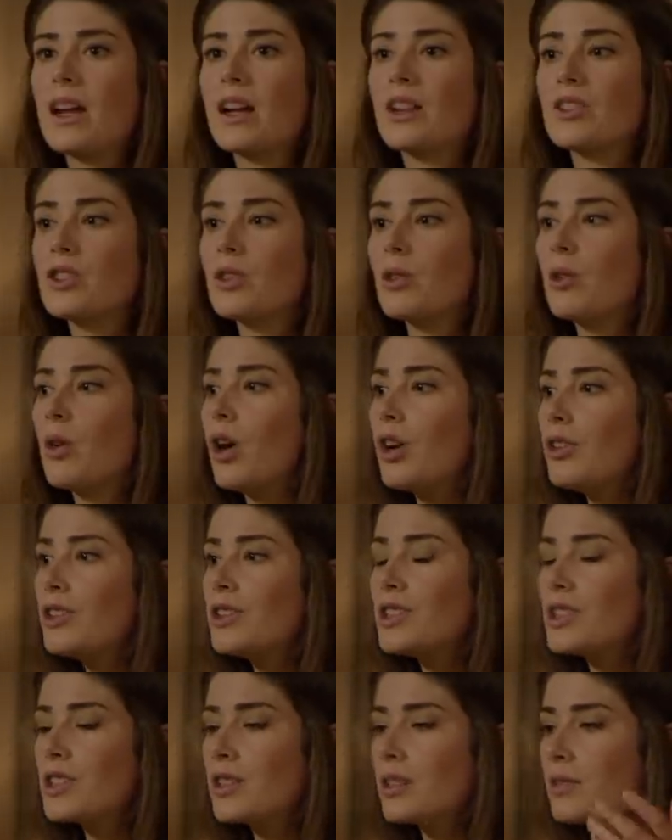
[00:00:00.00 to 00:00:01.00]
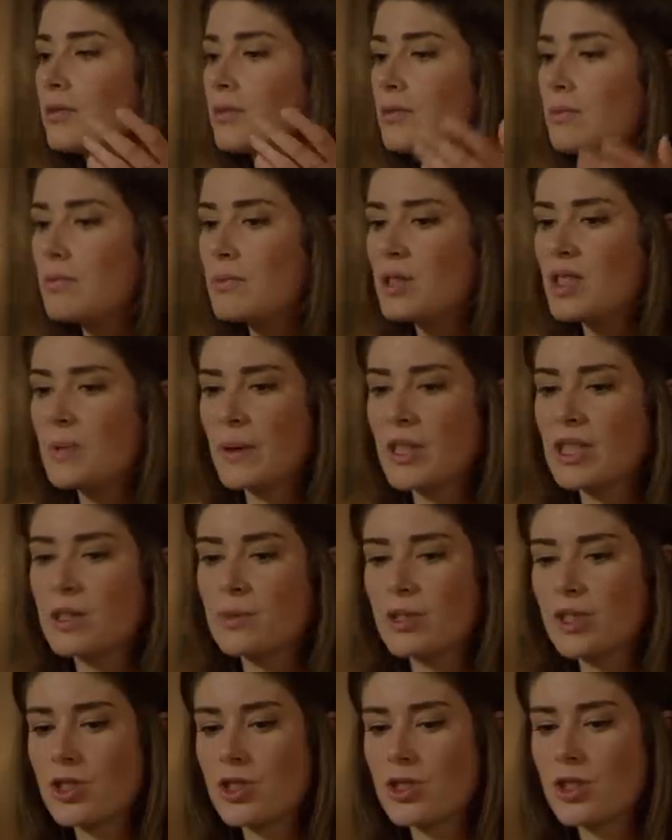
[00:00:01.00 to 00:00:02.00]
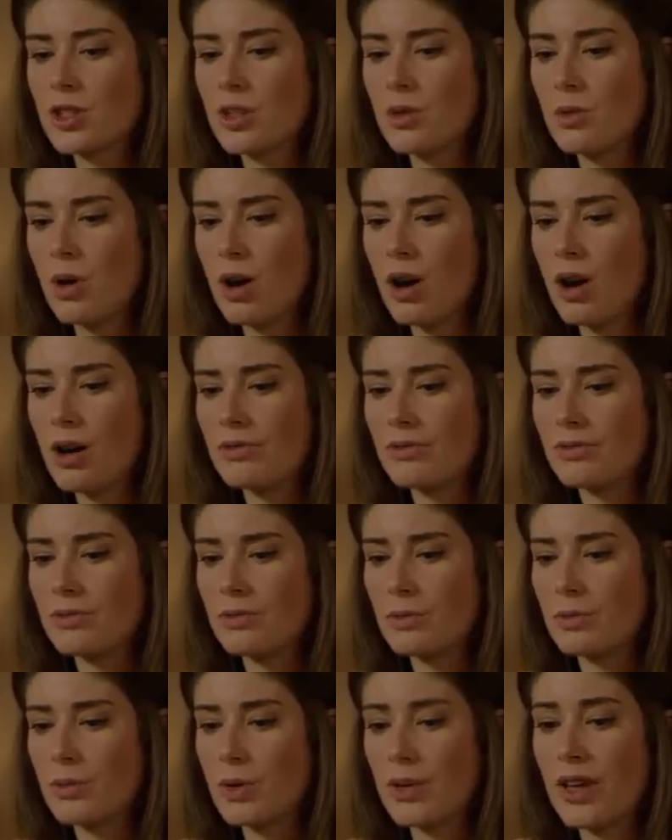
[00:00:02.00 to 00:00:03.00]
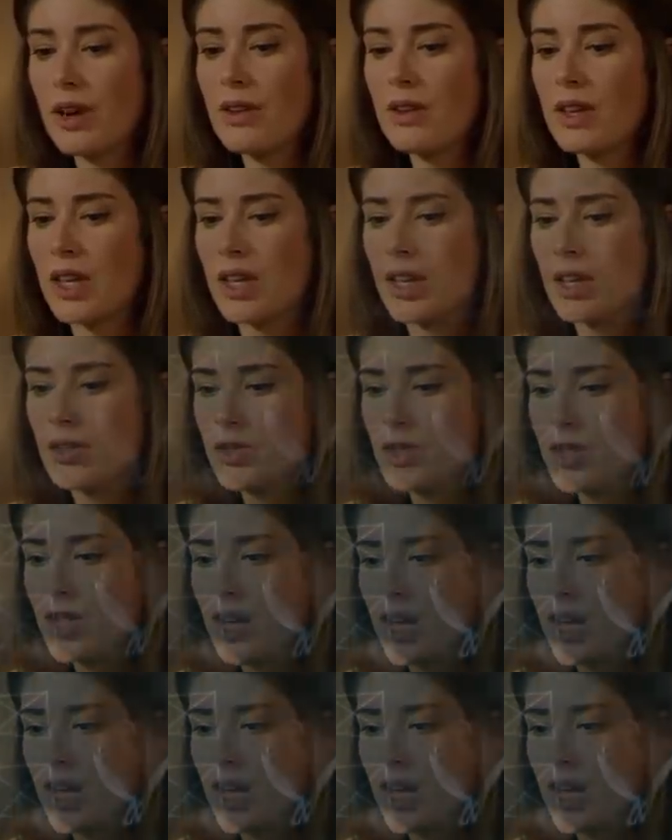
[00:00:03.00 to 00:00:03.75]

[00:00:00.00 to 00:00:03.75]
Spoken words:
And so all these space missions go off without a hitch,